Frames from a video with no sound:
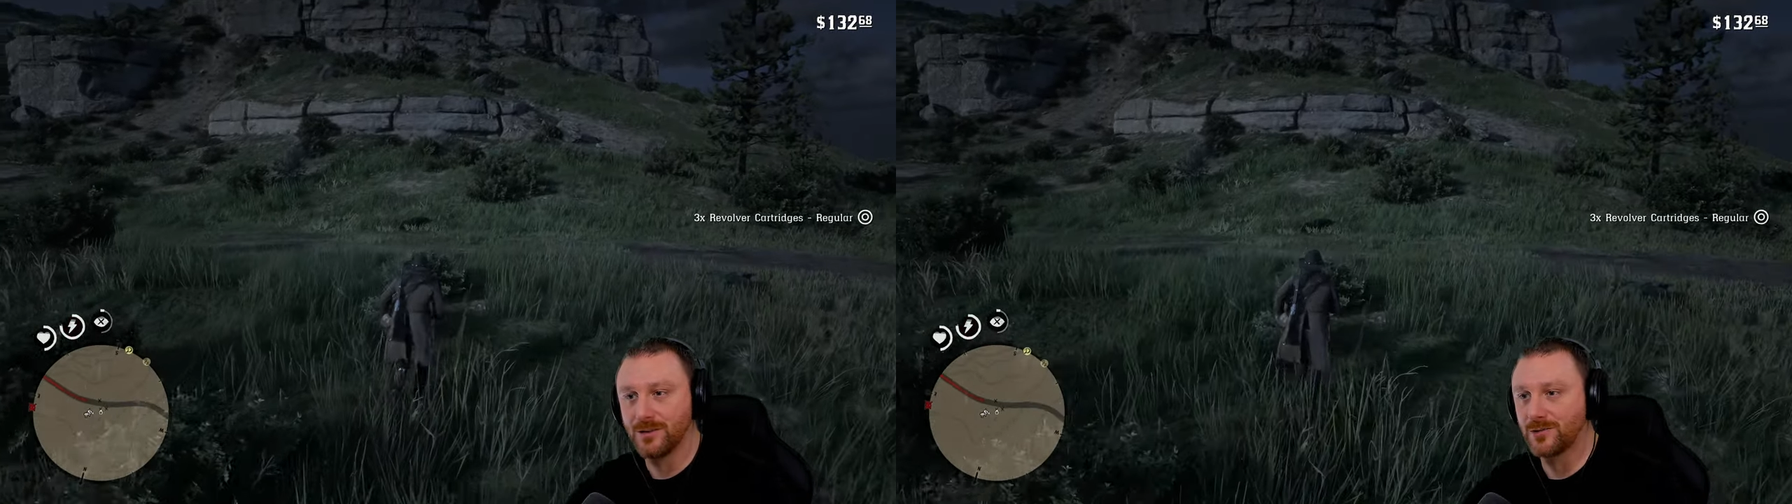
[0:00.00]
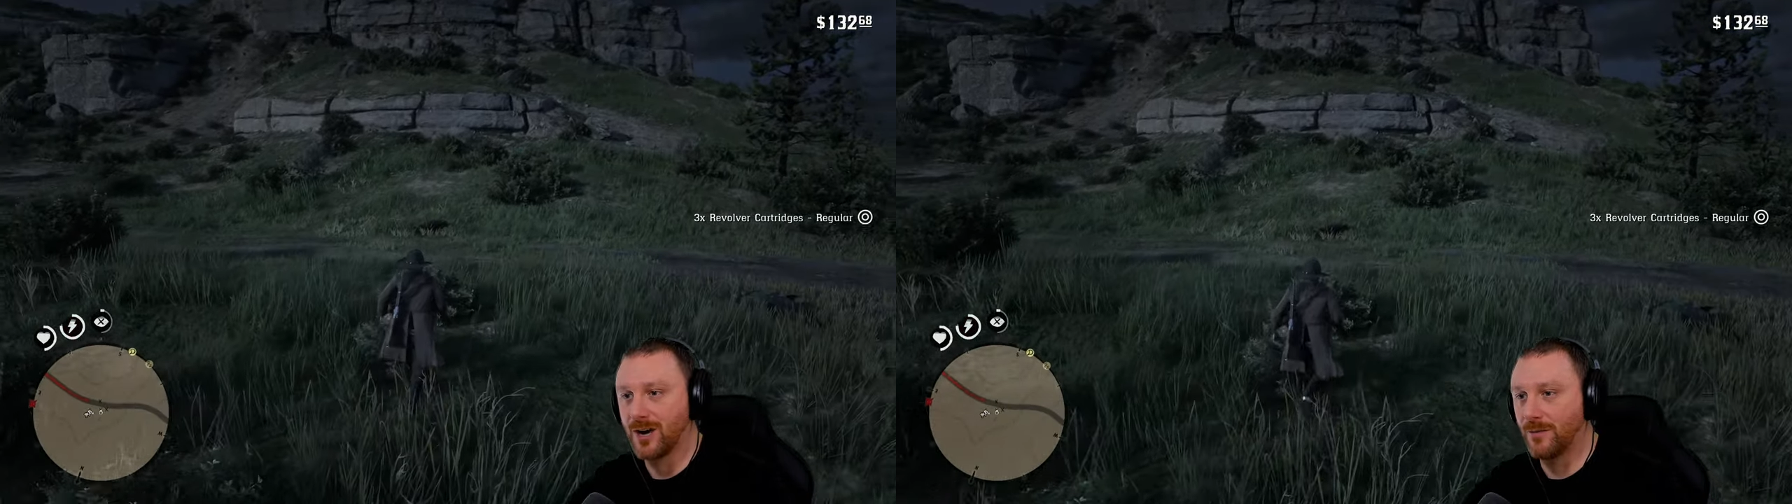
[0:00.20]

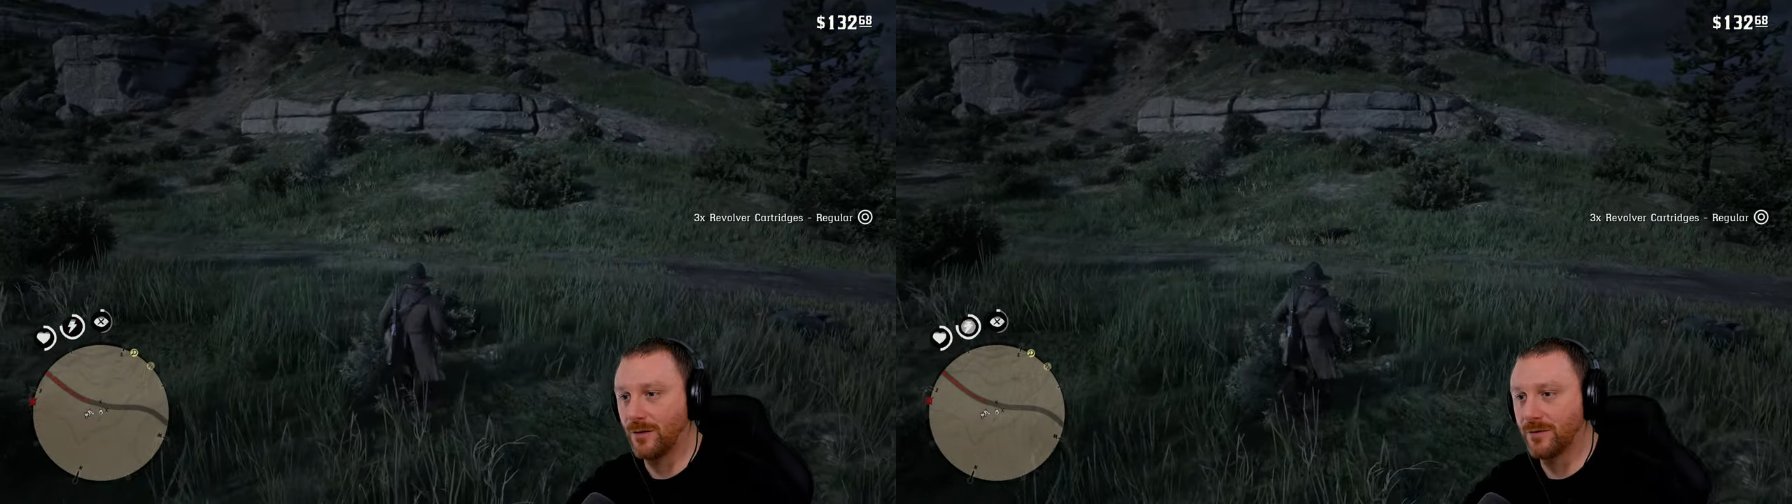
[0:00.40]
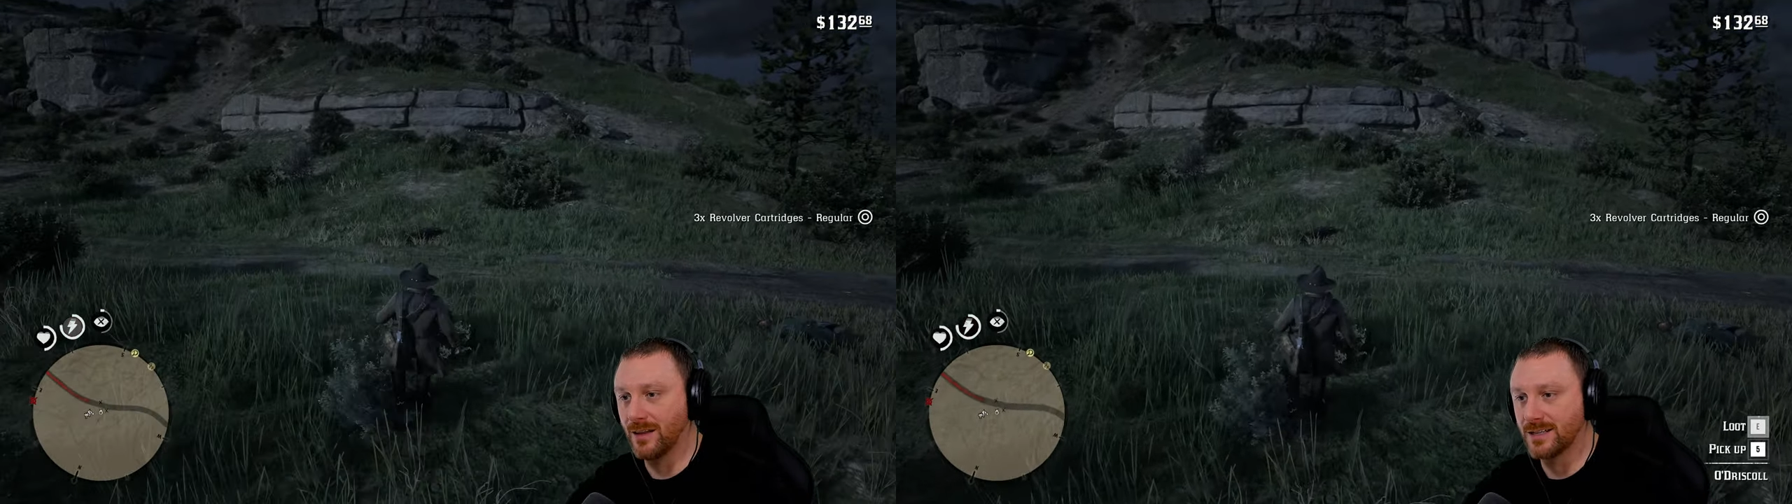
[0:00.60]
We drop
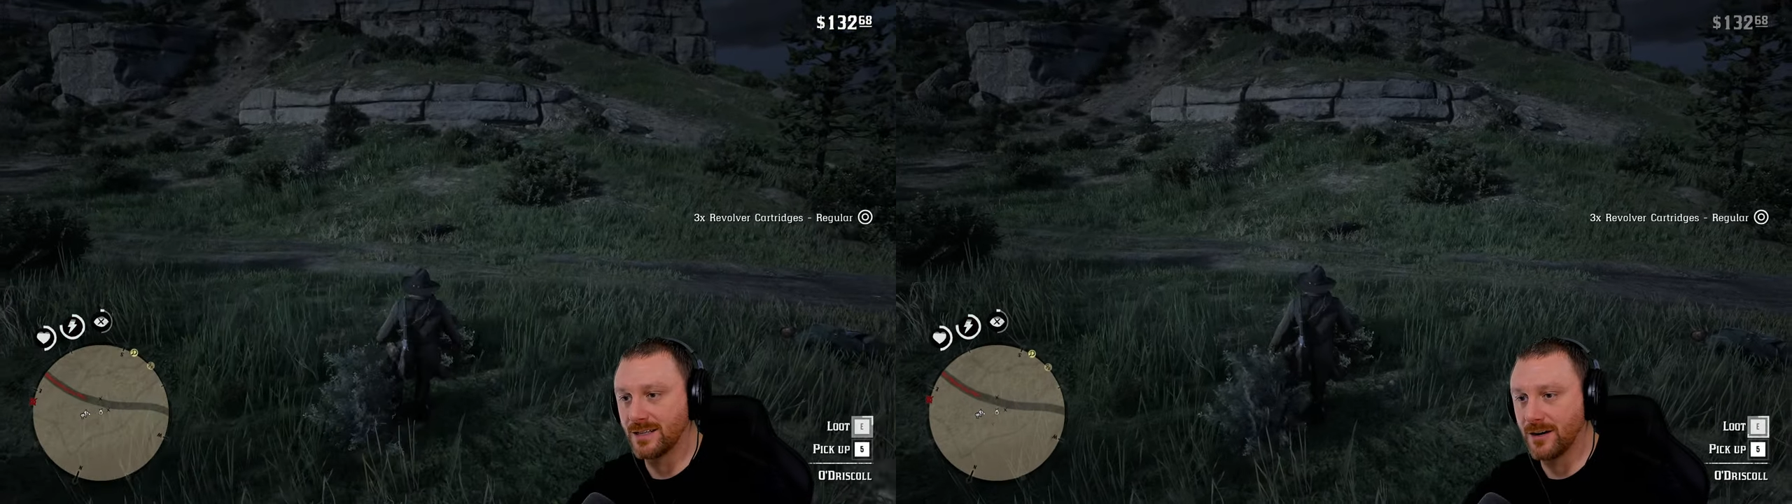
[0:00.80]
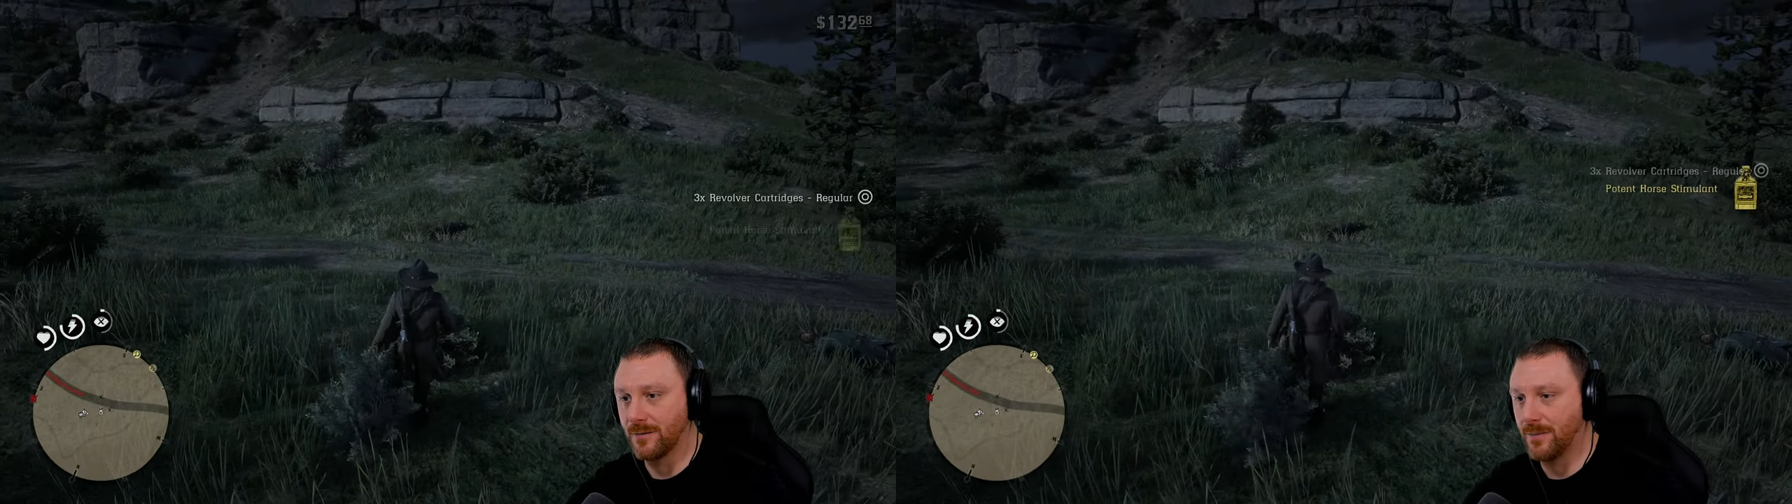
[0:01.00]
off the
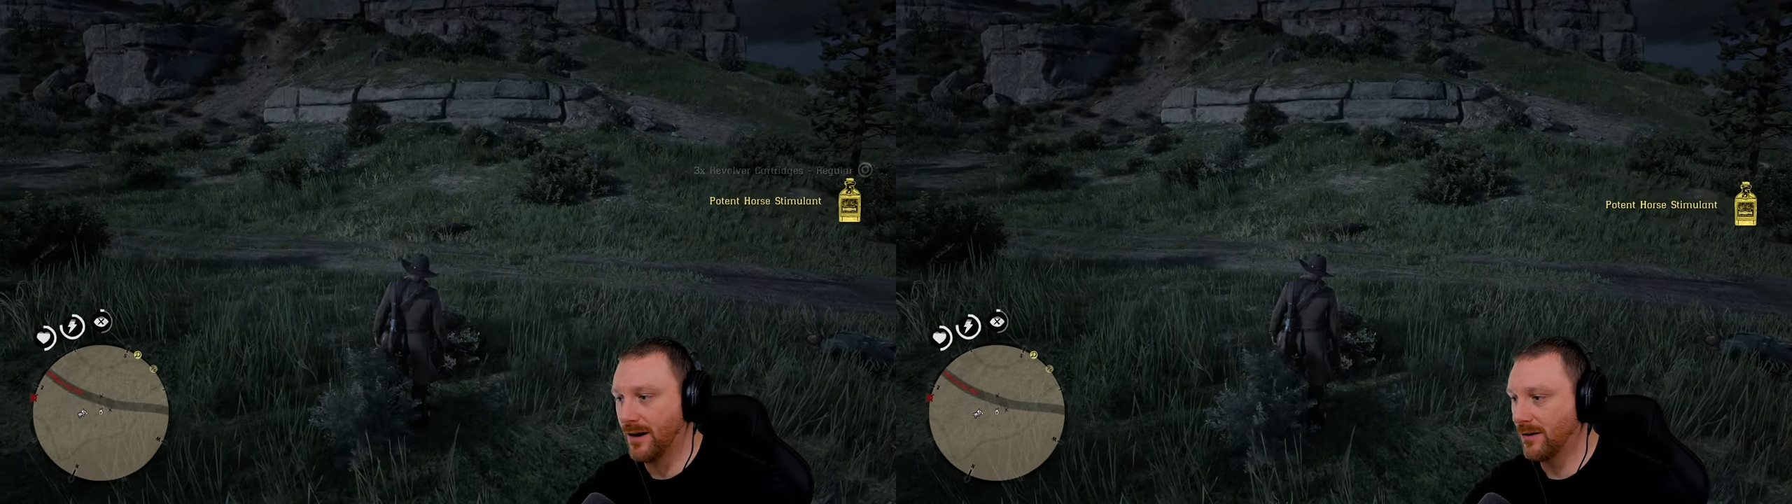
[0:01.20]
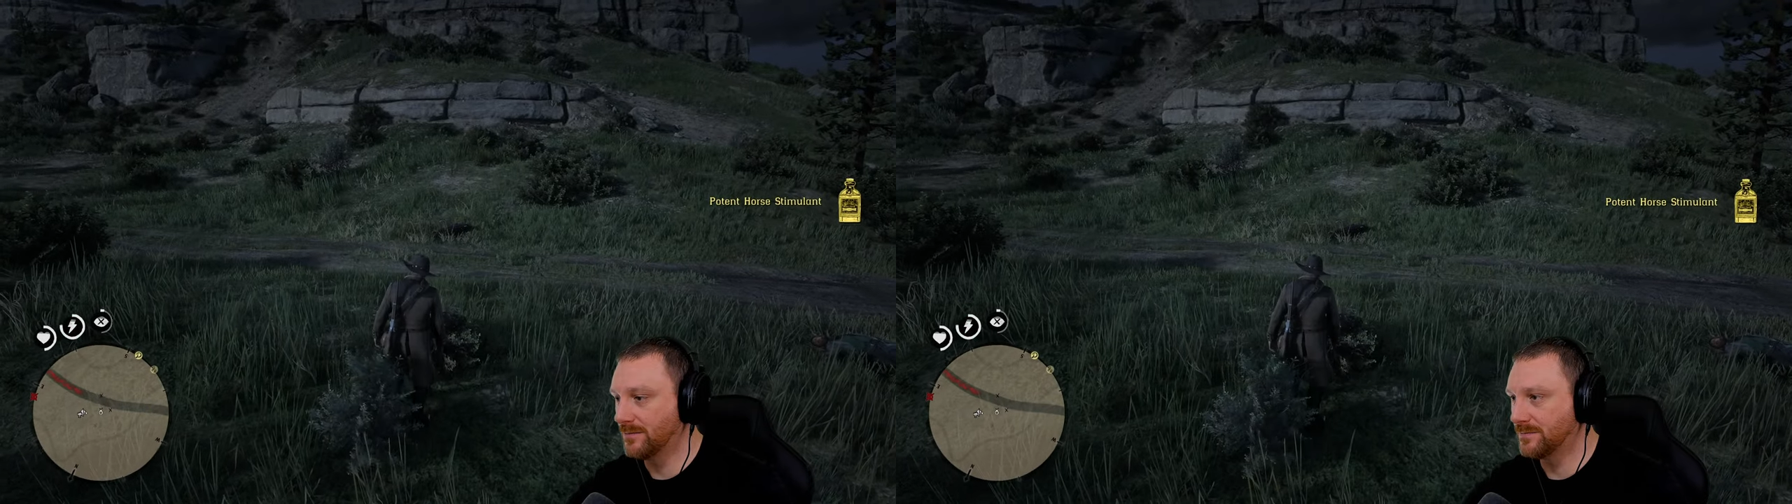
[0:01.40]
legendary
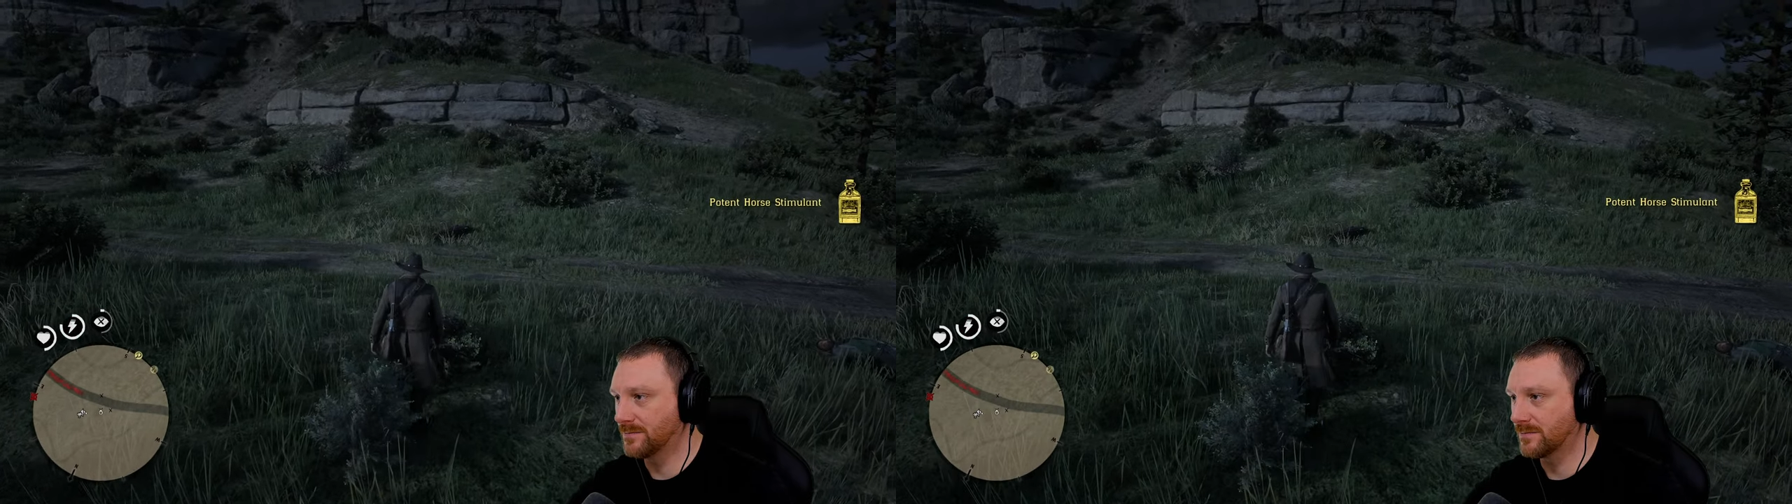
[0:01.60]
pelt.